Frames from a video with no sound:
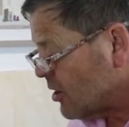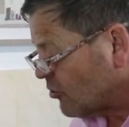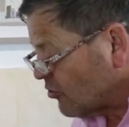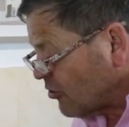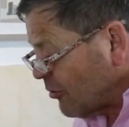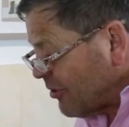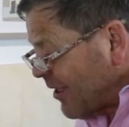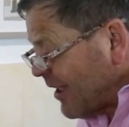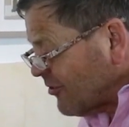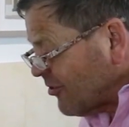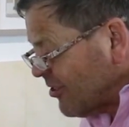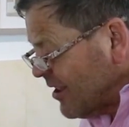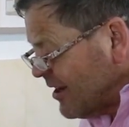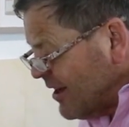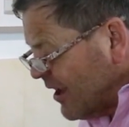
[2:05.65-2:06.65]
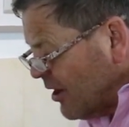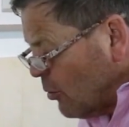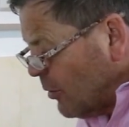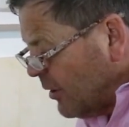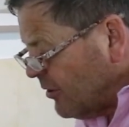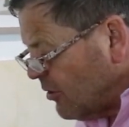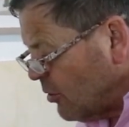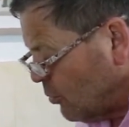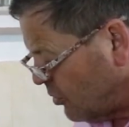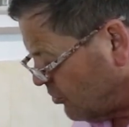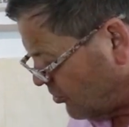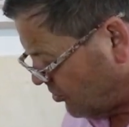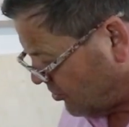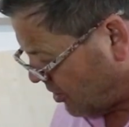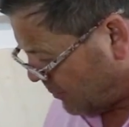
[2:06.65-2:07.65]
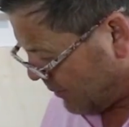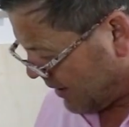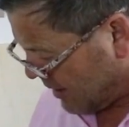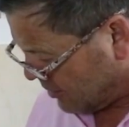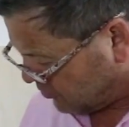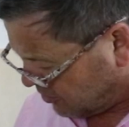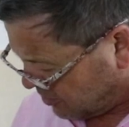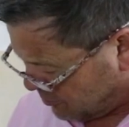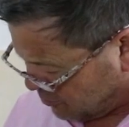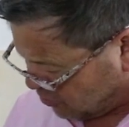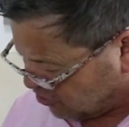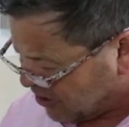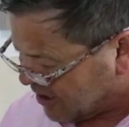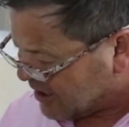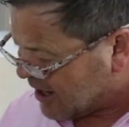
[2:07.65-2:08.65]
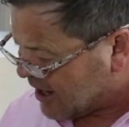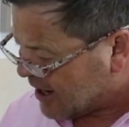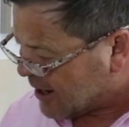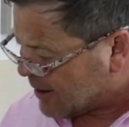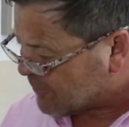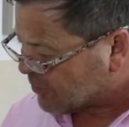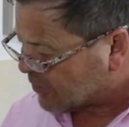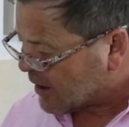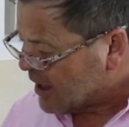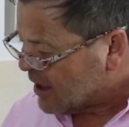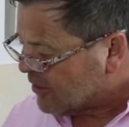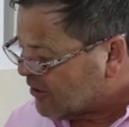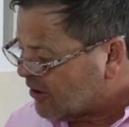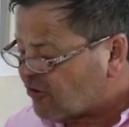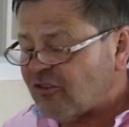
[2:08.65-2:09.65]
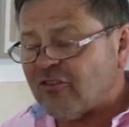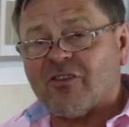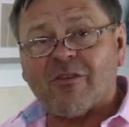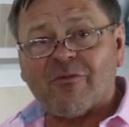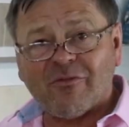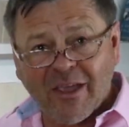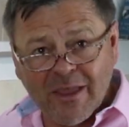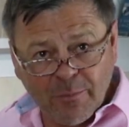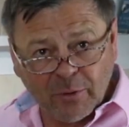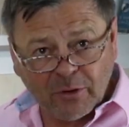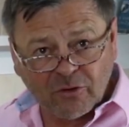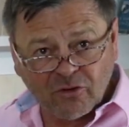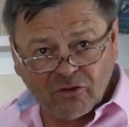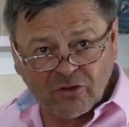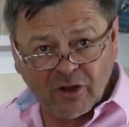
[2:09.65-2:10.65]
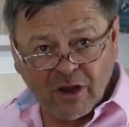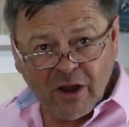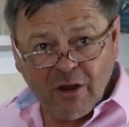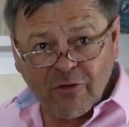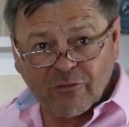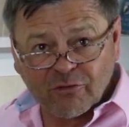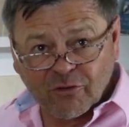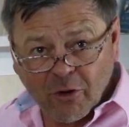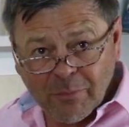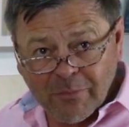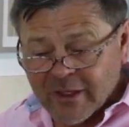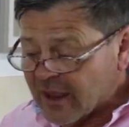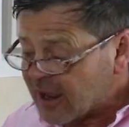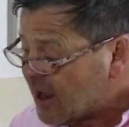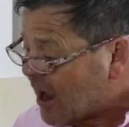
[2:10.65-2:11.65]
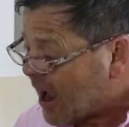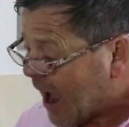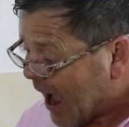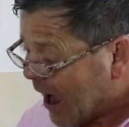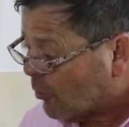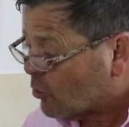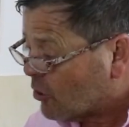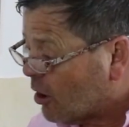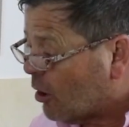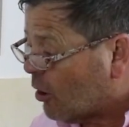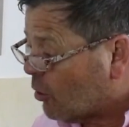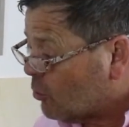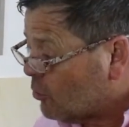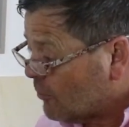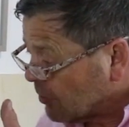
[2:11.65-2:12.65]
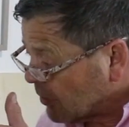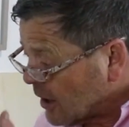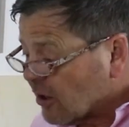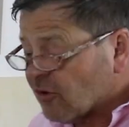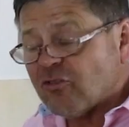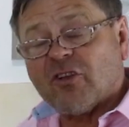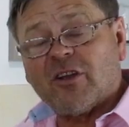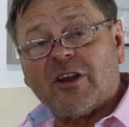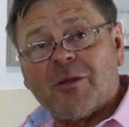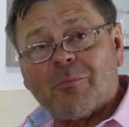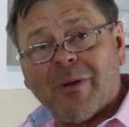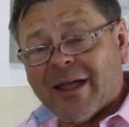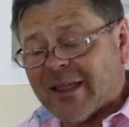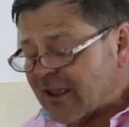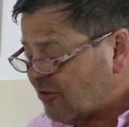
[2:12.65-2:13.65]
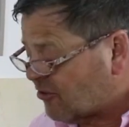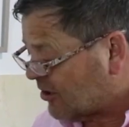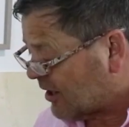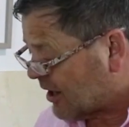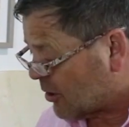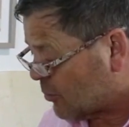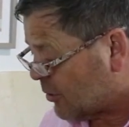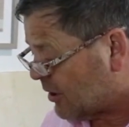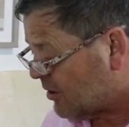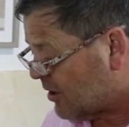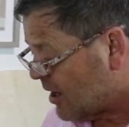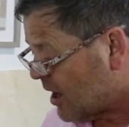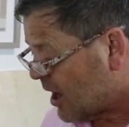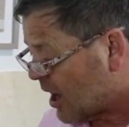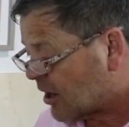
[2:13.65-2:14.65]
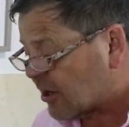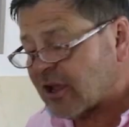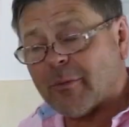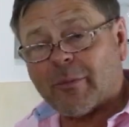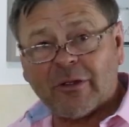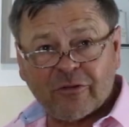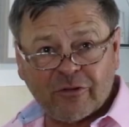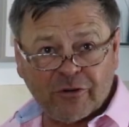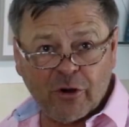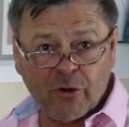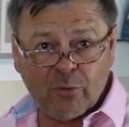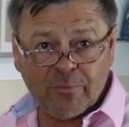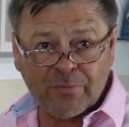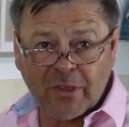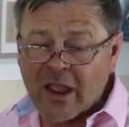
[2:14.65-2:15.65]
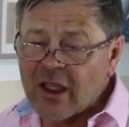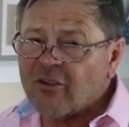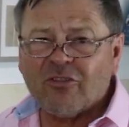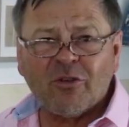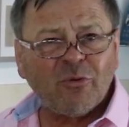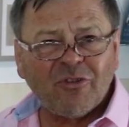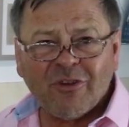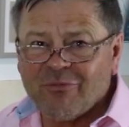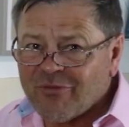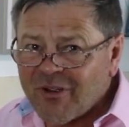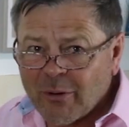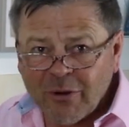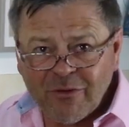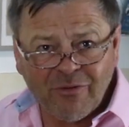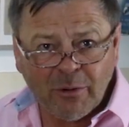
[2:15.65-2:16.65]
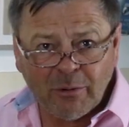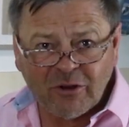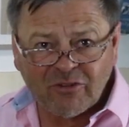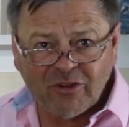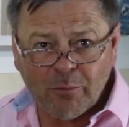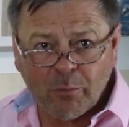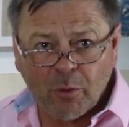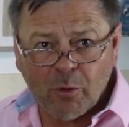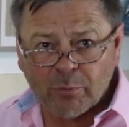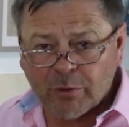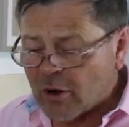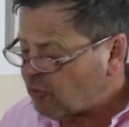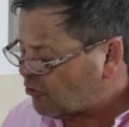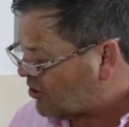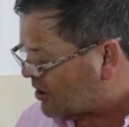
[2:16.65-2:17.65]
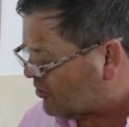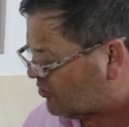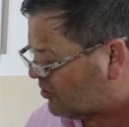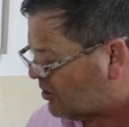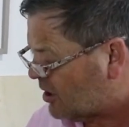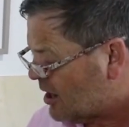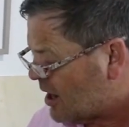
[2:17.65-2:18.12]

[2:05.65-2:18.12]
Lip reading: So that's the liquid which is coming out of the machine here. This is the vapours from the alcohol turning back into liquid and coming through. So it's a very, very simple process.